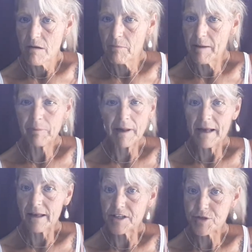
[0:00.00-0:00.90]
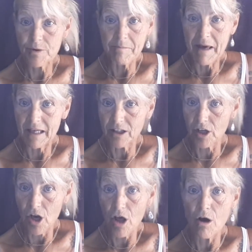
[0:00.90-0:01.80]
My platelets remained
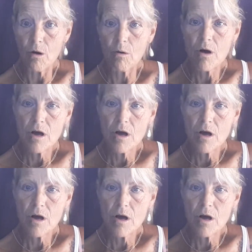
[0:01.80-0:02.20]
low.